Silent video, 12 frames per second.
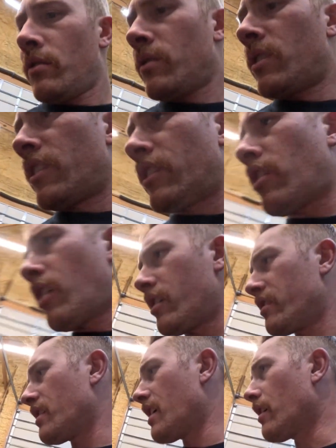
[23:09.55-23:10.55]
We're gonna
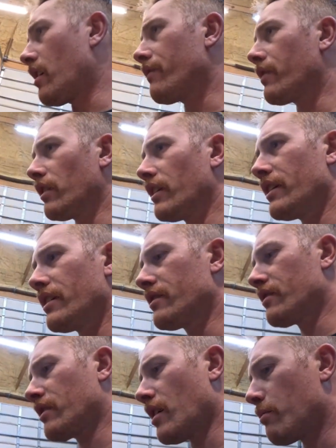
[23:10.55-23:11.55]
cross that off the
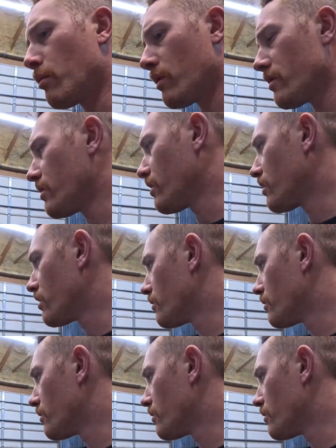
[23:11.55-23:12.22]
list. Cubba, where's your